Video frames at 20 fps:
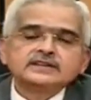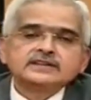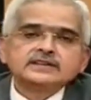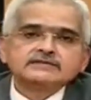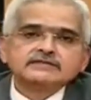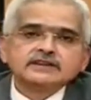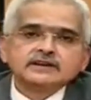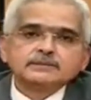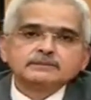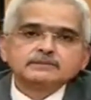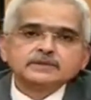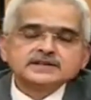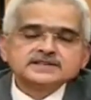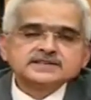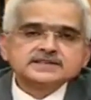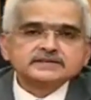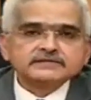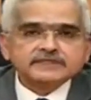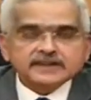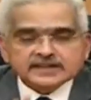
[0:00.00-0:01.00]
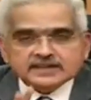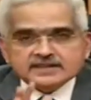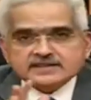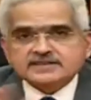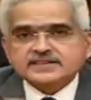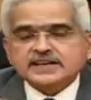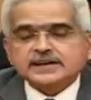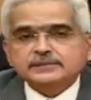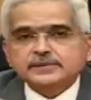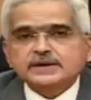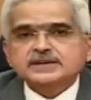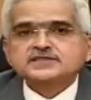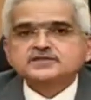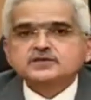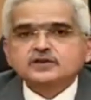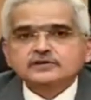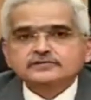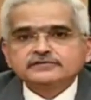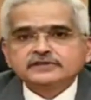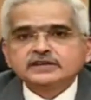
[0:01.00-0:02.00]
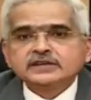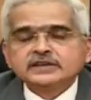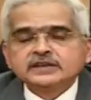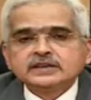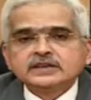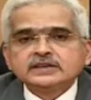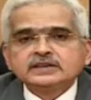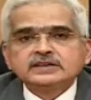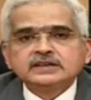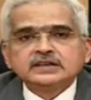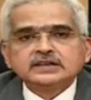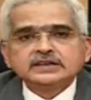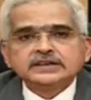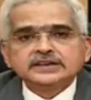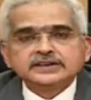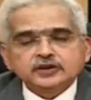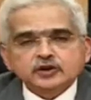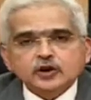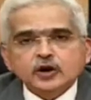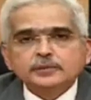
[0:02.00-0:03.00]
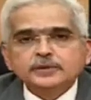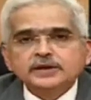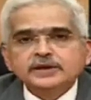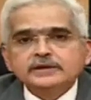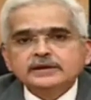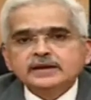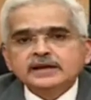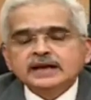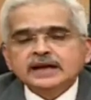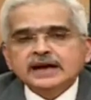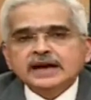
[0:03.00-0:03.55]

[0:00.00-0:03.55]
the developments in various segments of the economy,